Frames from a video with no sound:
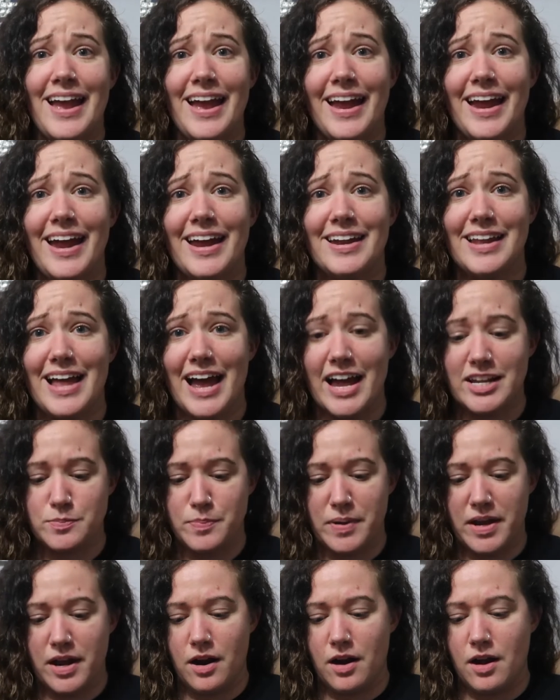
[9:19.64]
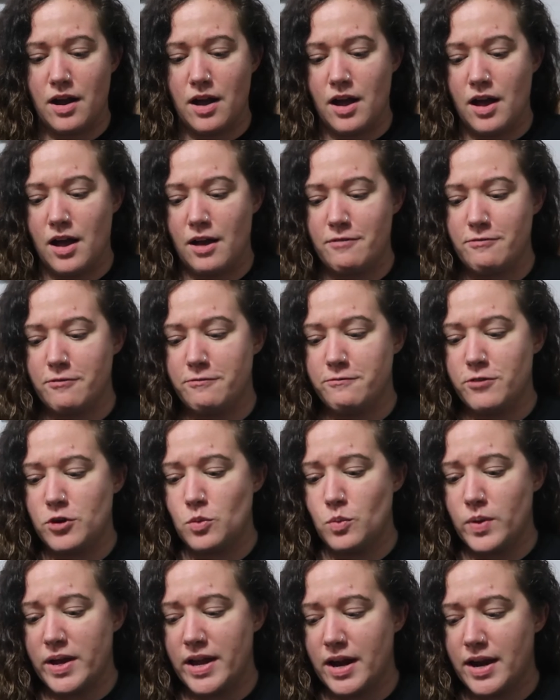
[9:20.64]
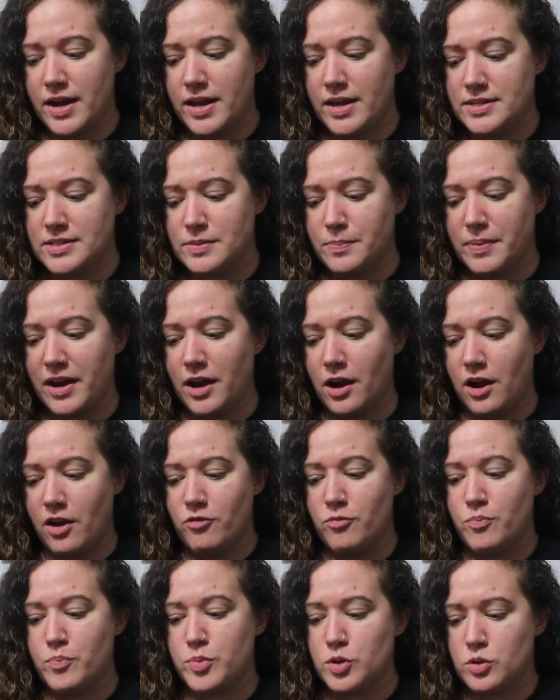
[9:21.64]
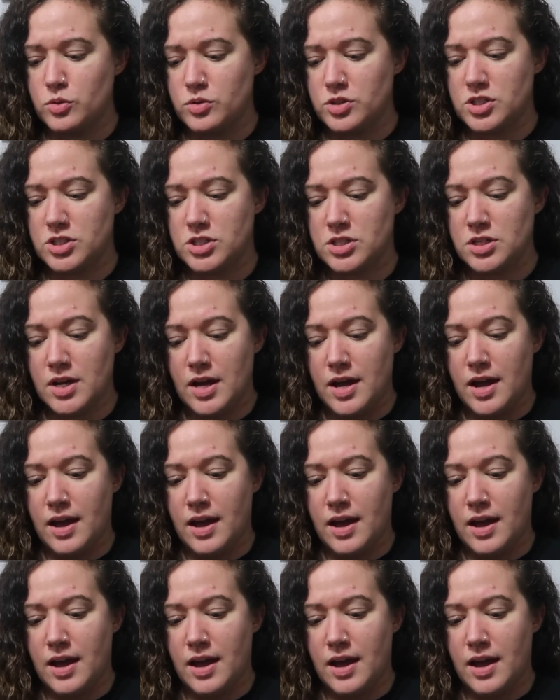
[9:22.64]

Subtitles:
And last pair of footwear is a pair of boots.